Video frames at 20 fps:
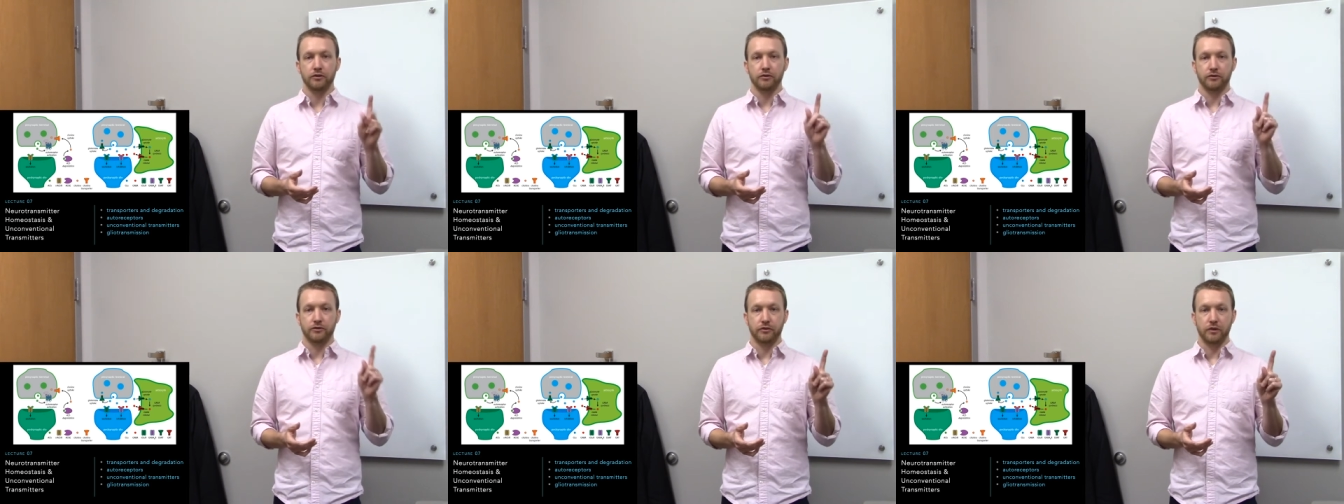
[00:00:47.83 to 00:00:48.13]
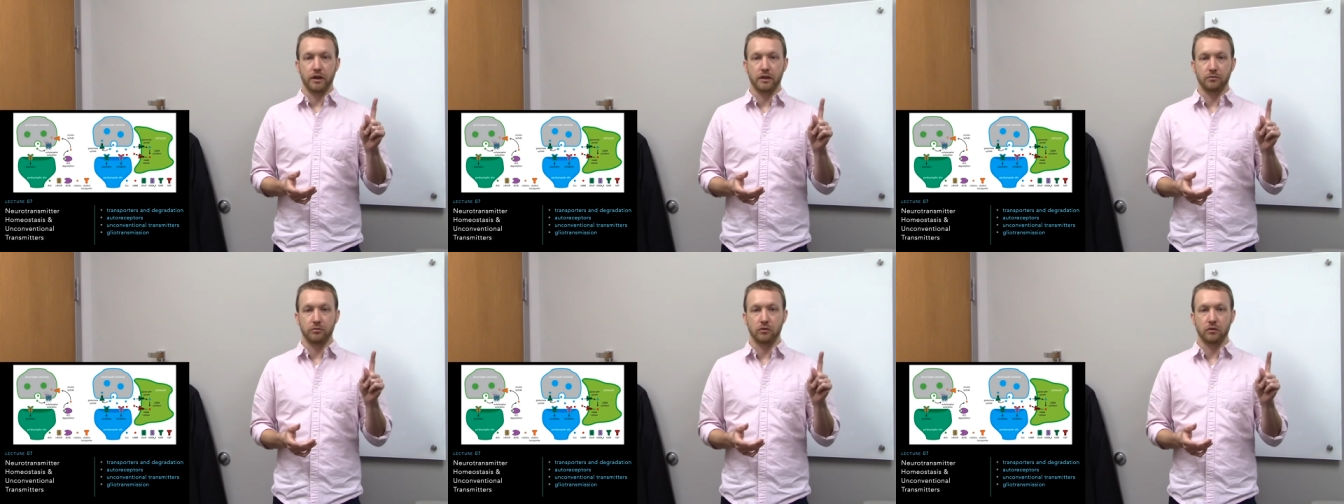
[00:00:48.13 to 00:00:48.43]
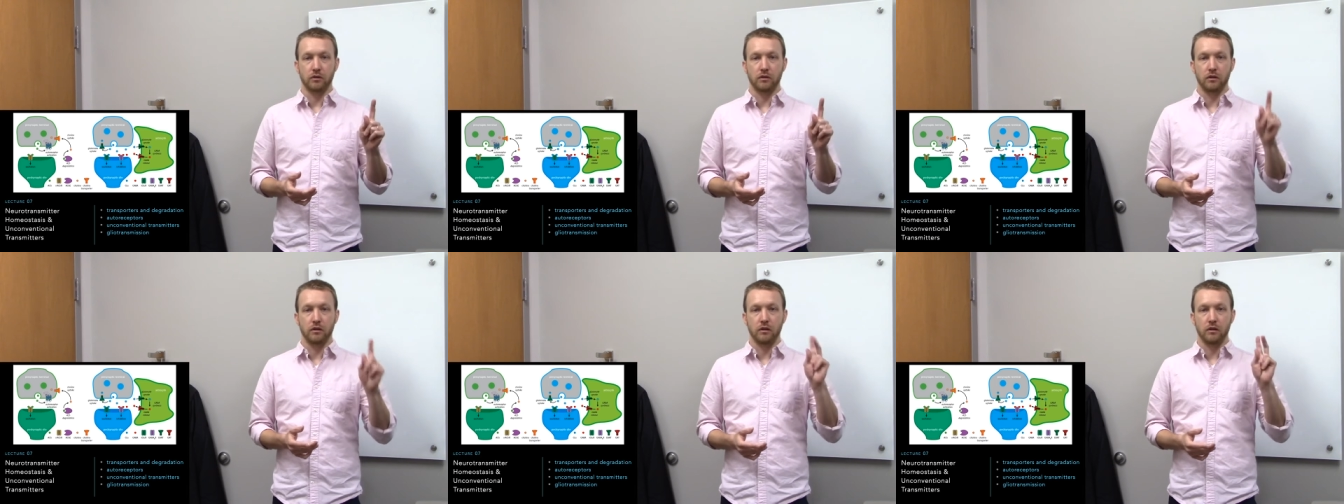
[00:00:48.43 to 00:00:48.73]

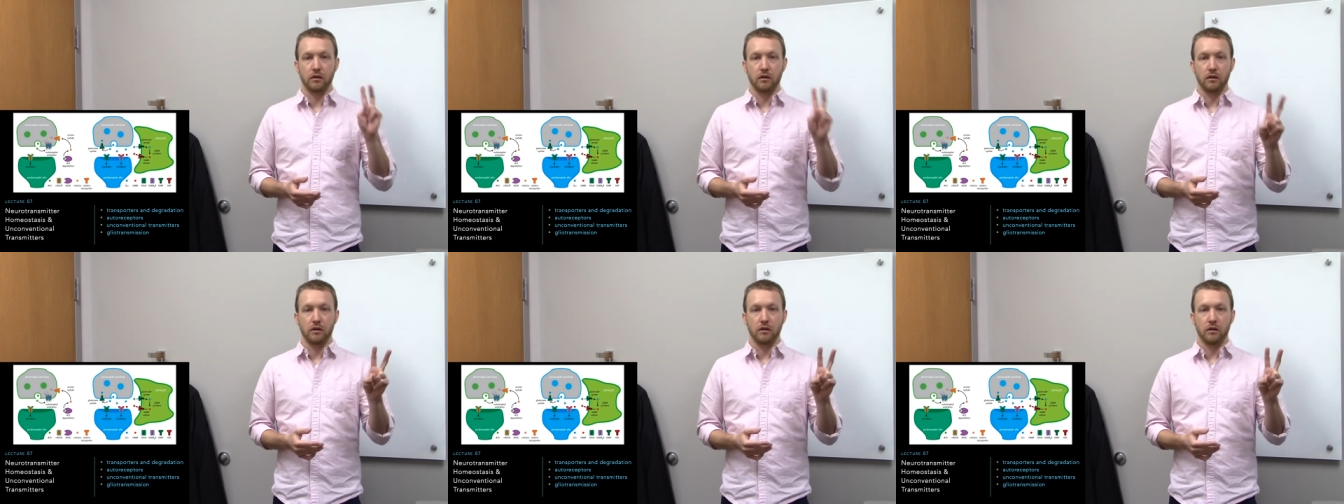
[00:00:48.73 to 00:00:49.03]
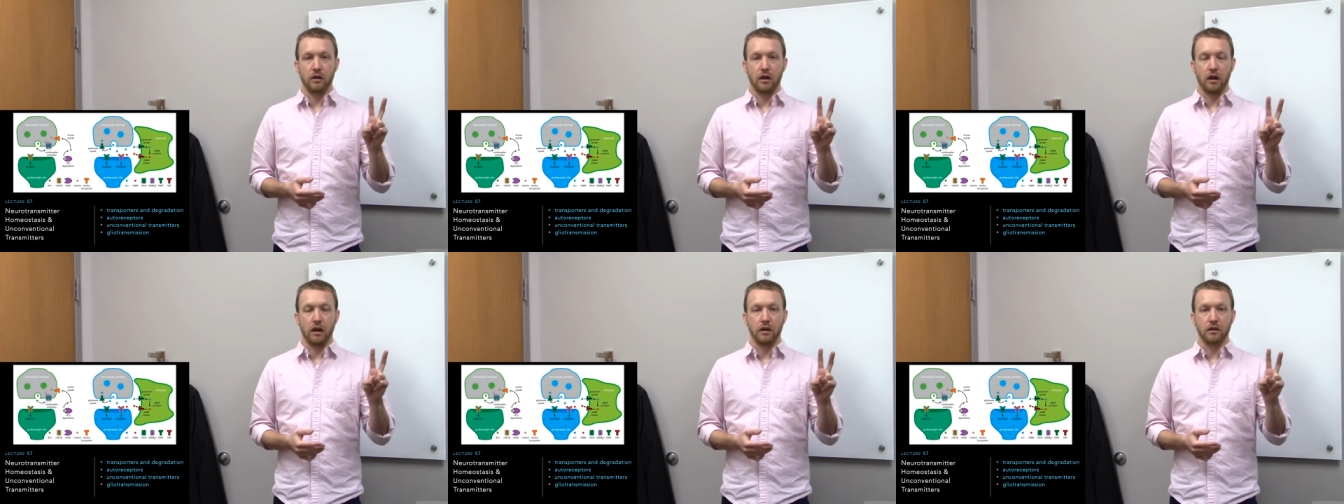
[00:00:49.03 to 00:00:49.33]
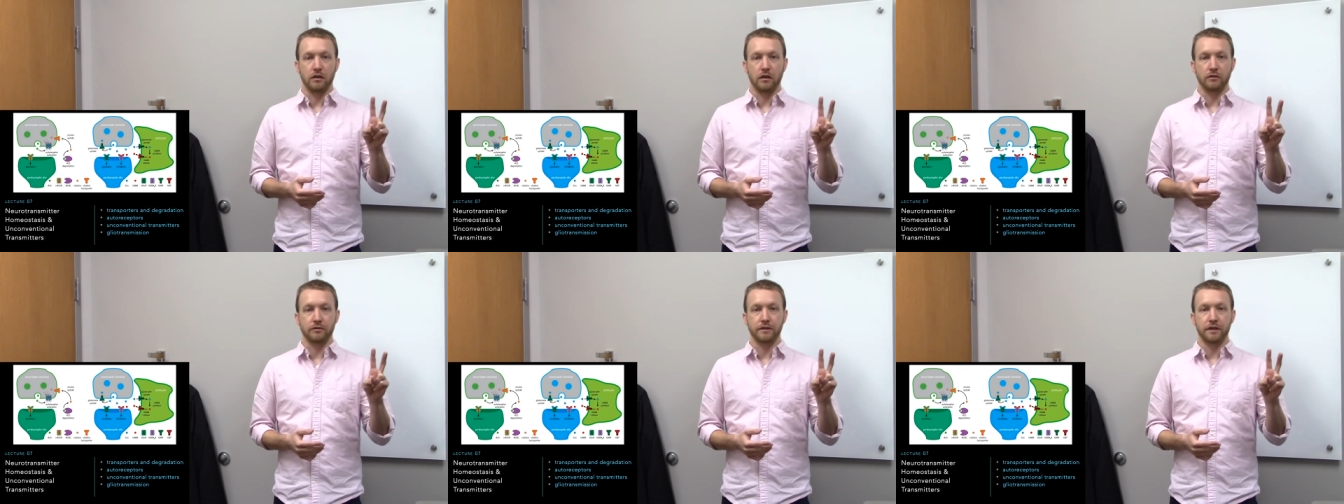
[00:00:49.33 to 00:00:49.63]
transport and
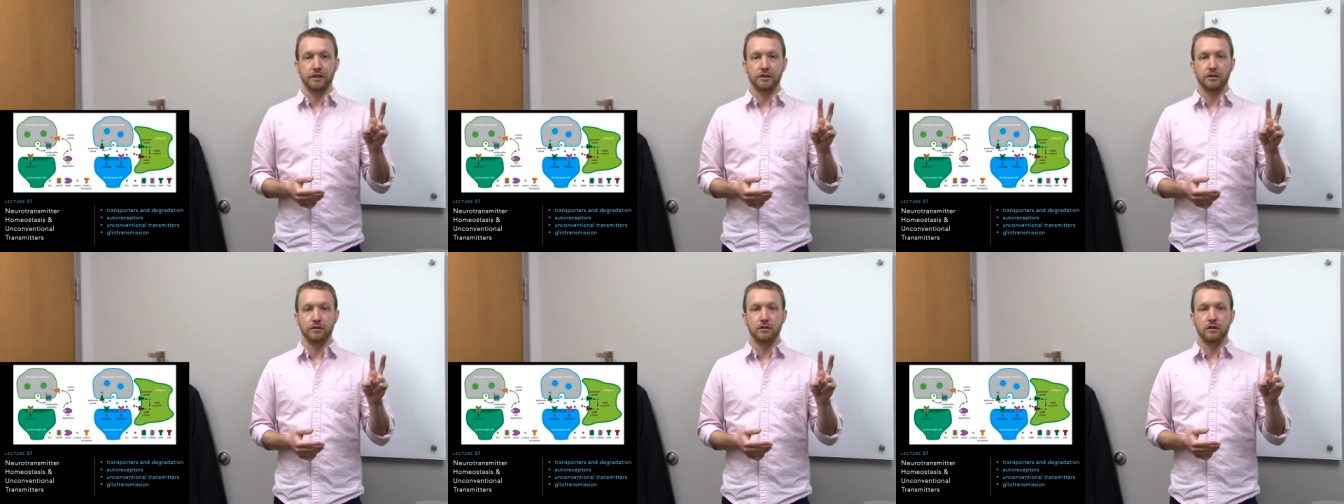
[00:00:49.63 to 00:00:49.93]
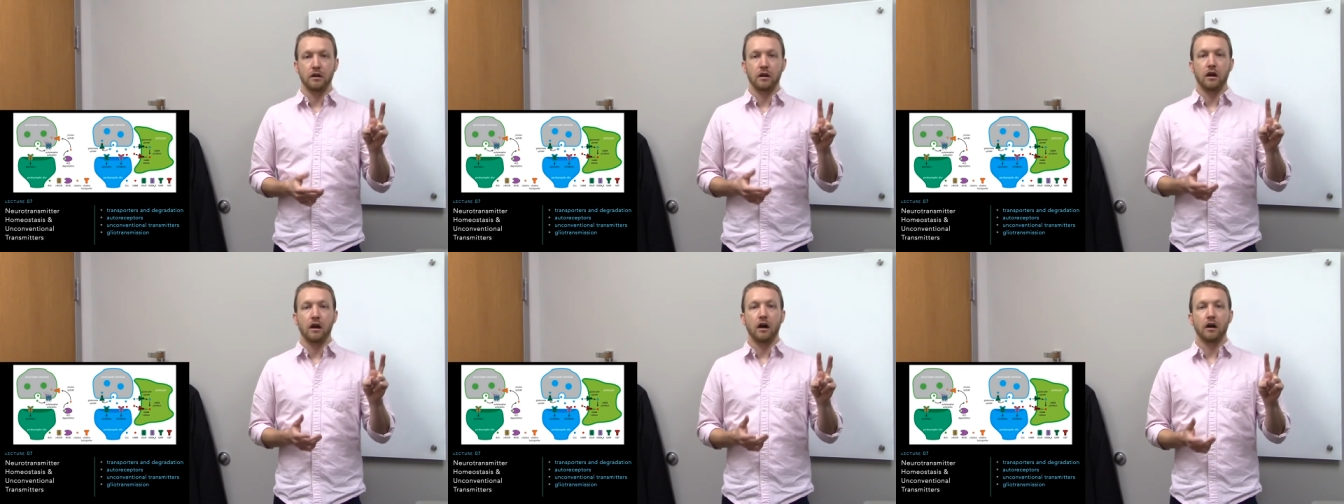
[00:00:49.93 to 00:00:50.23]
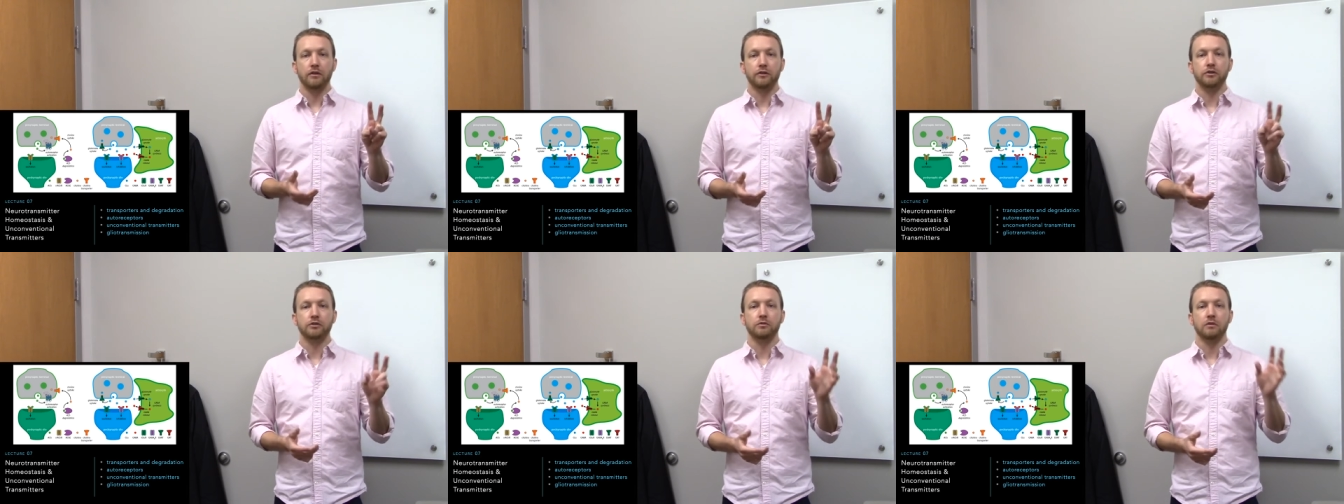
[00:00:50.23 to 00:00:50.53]
degradation.
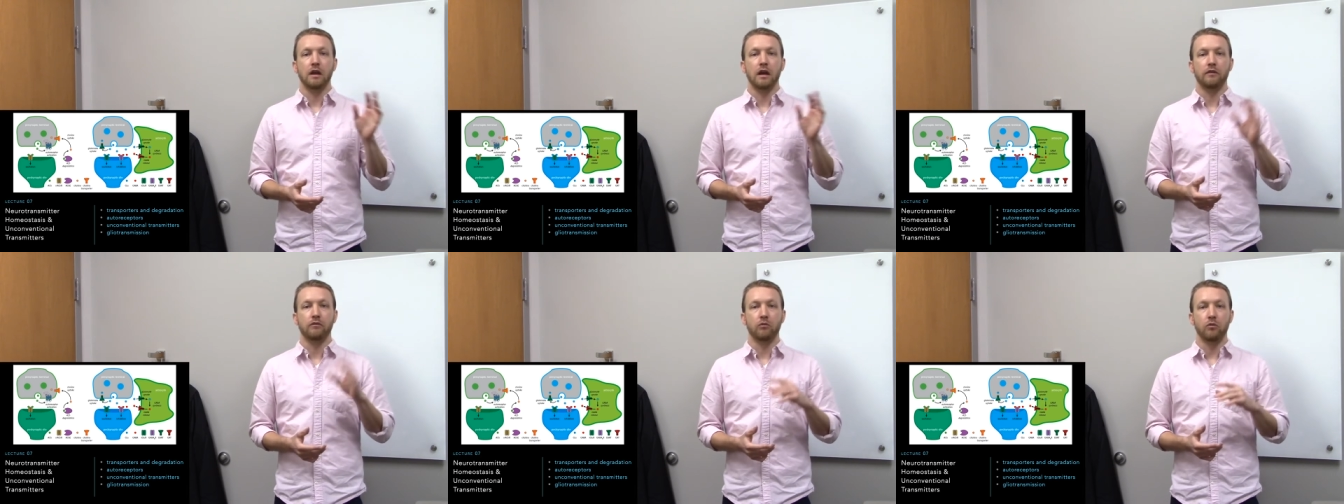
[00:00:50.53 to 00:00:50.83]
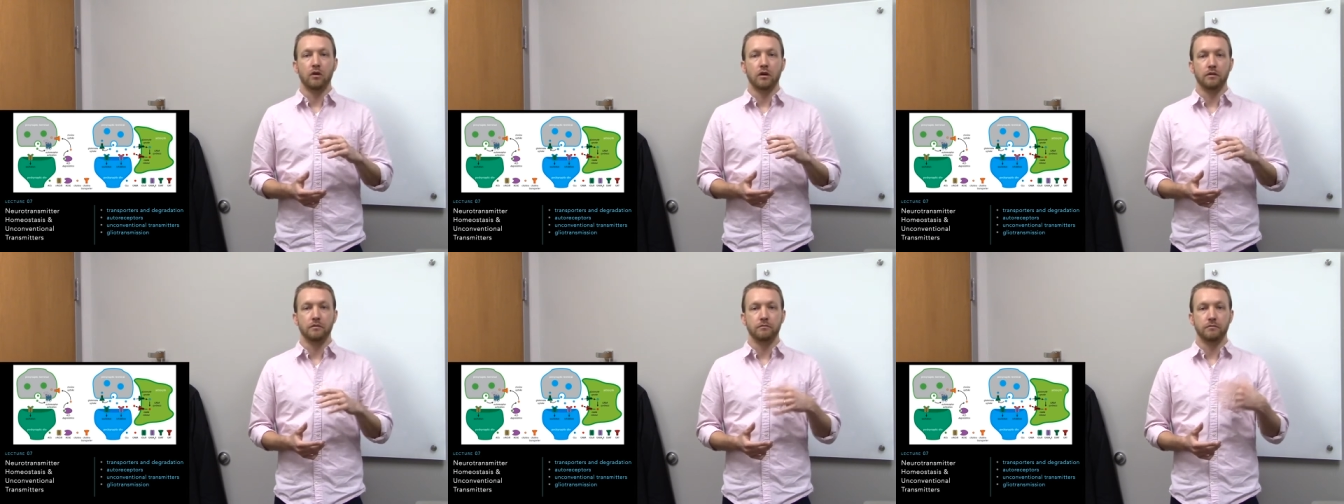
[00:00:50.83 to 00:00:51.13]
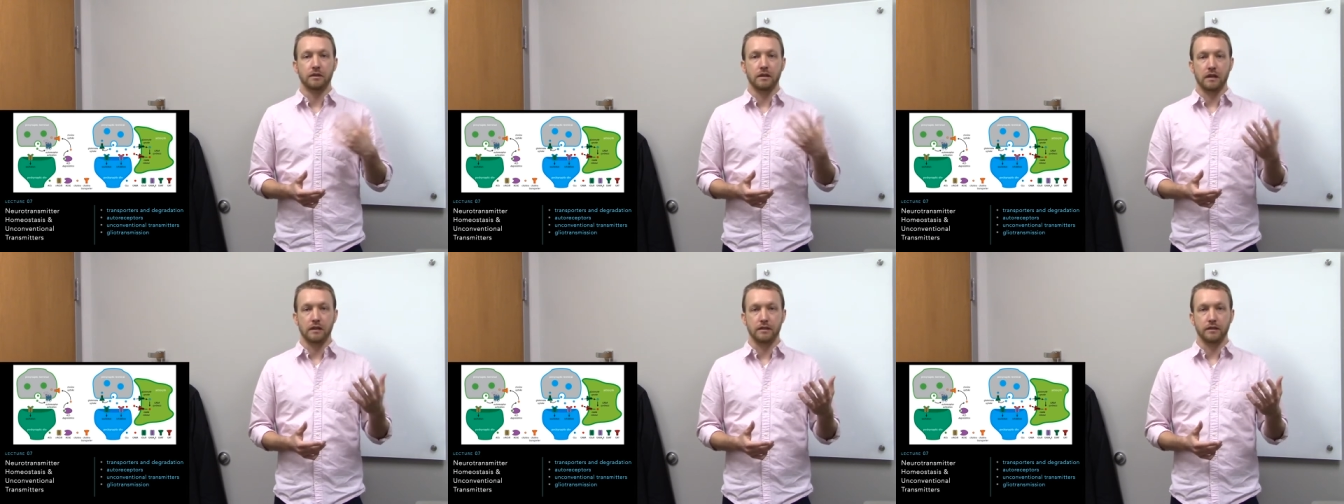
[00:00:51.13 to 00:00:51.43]
Others will have one
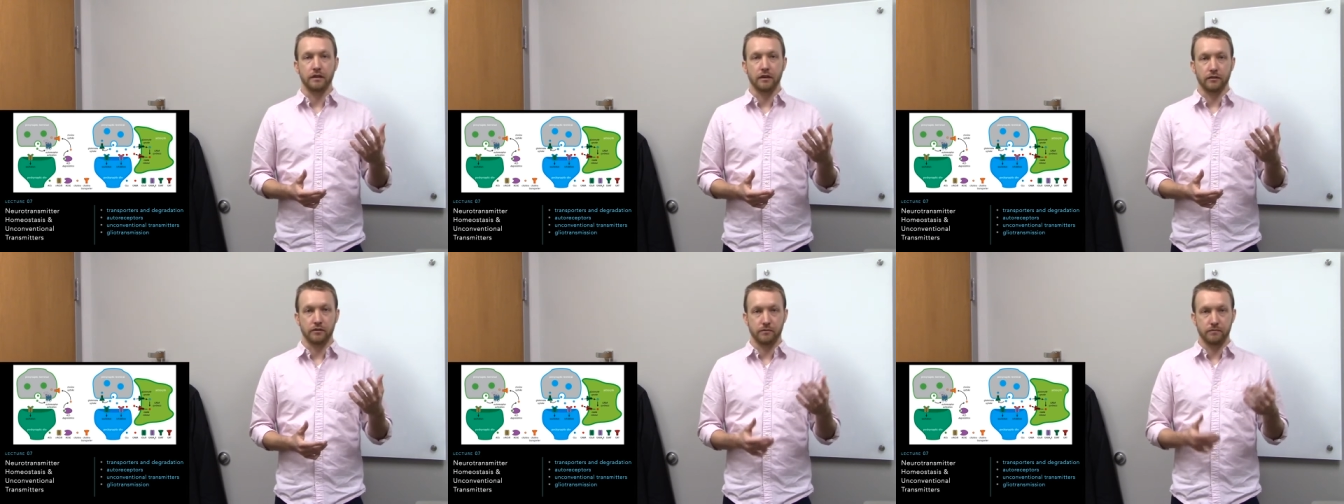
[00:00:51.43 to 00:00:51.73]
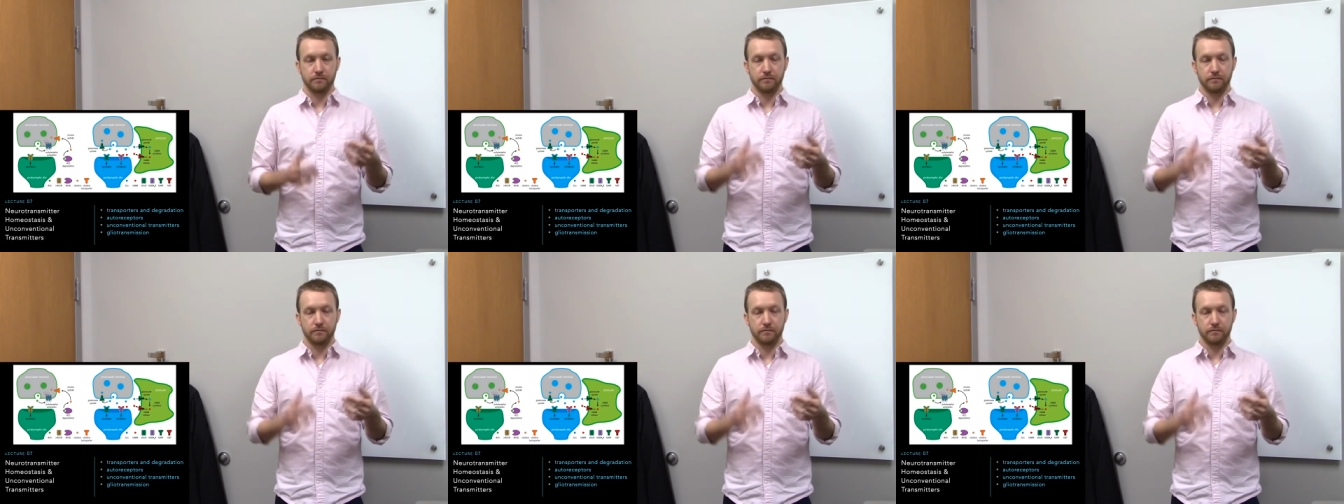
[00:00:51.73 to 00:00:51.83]
but not the other.